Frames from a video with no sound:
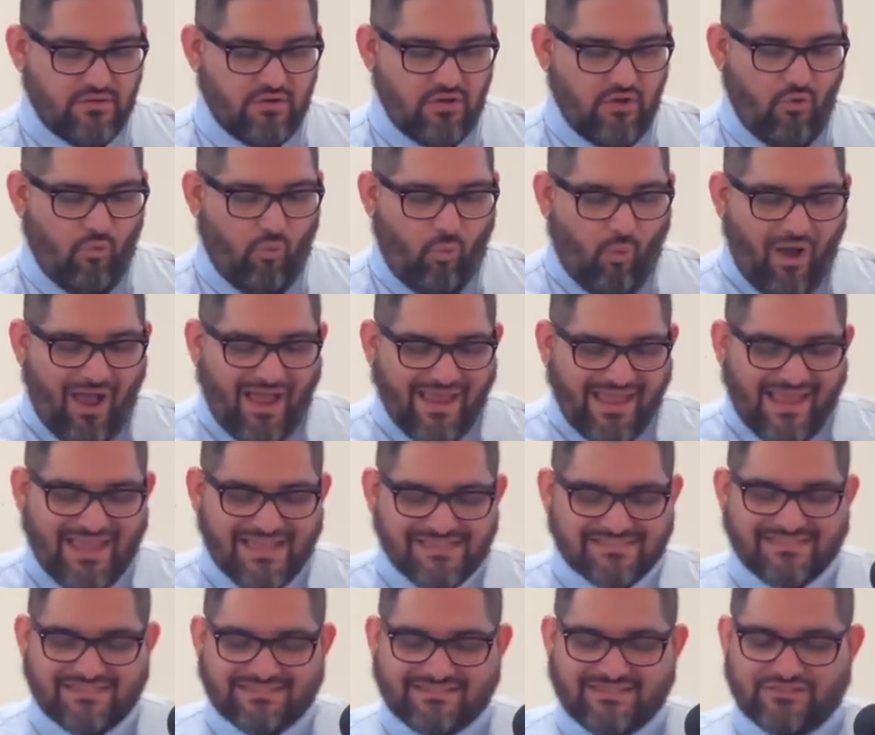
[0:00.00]
Why
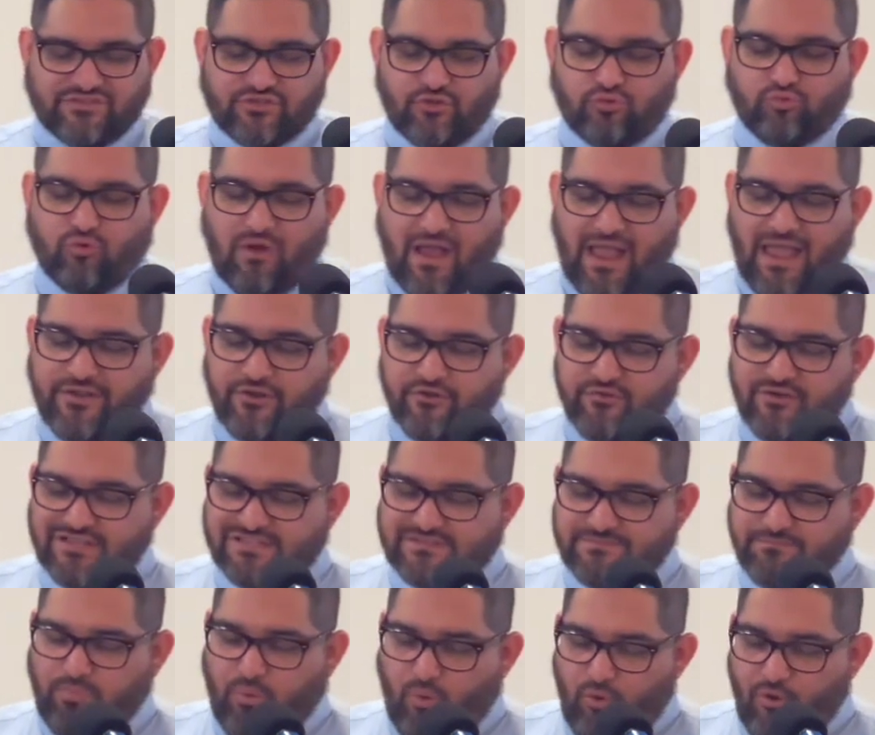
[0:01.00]
is it that the writer
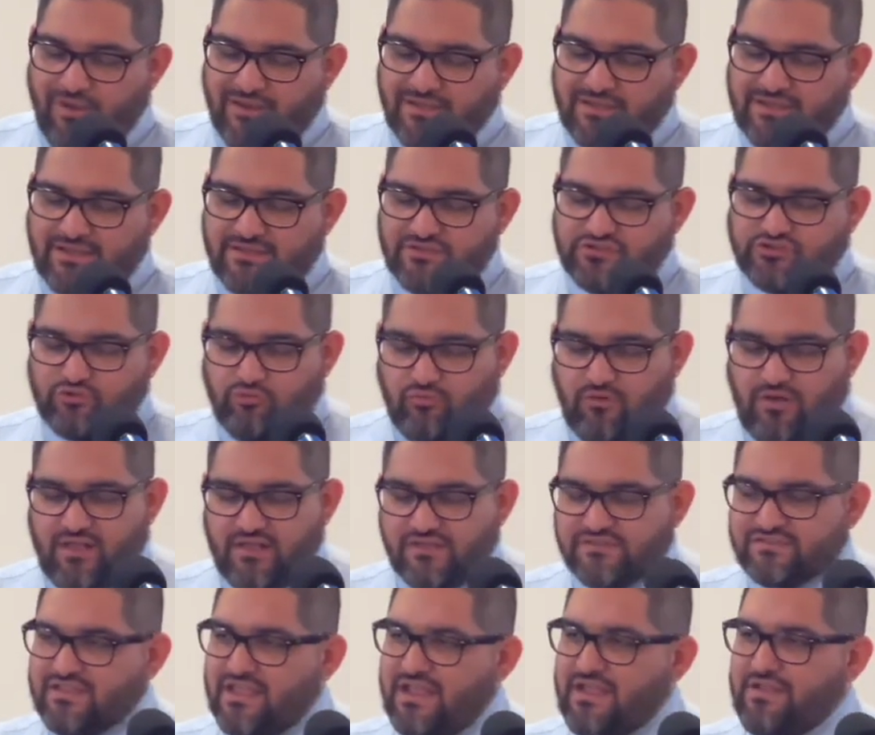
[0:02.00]
is pointing to
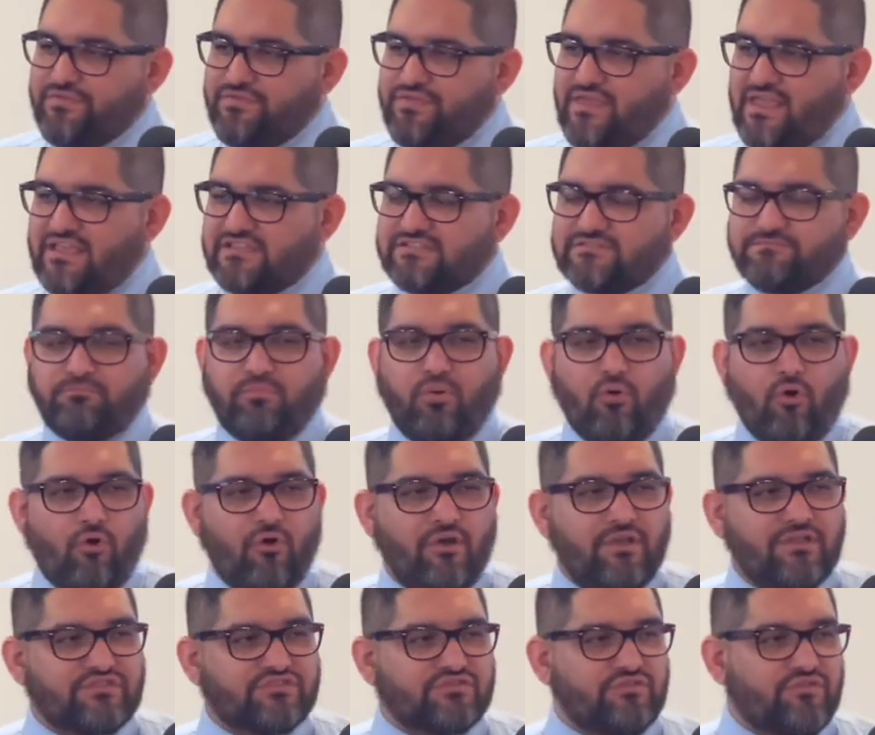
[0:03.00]
us these
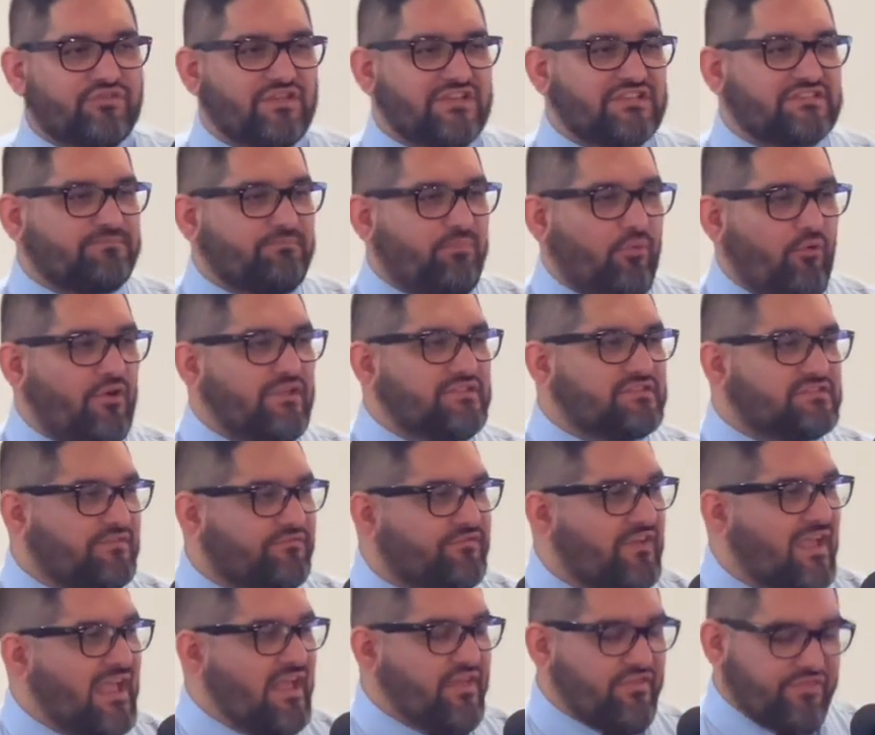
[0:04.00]
points or these points
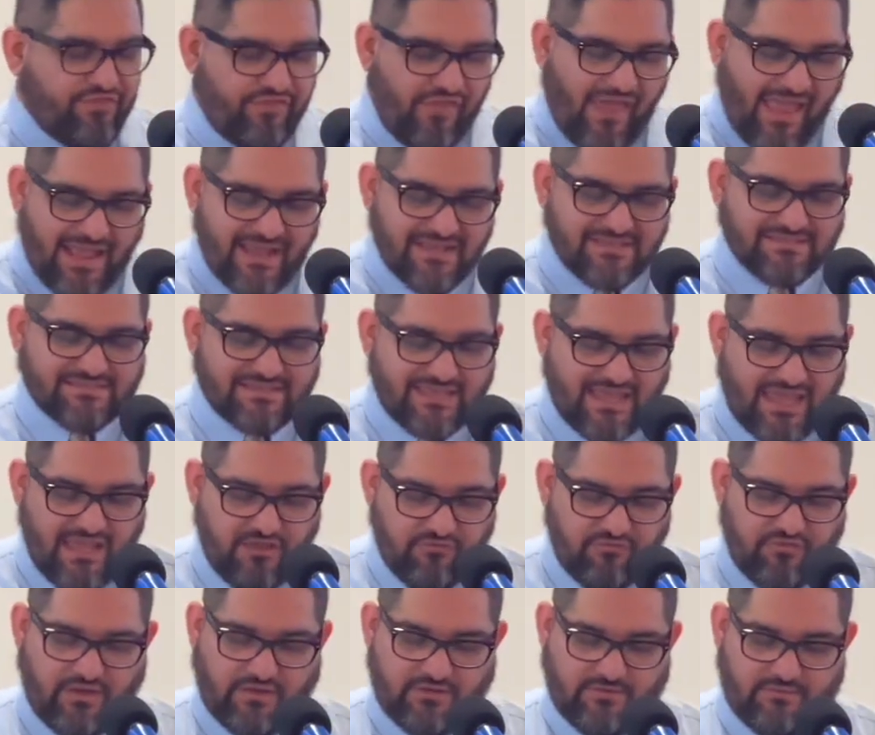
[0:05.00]
of
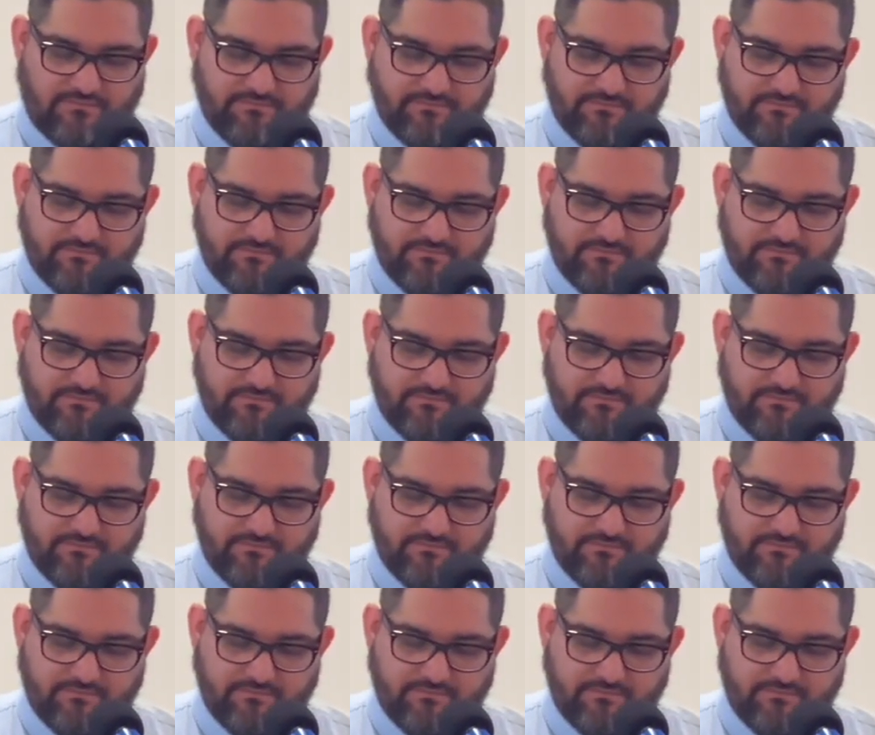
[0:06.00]
thanksgiving?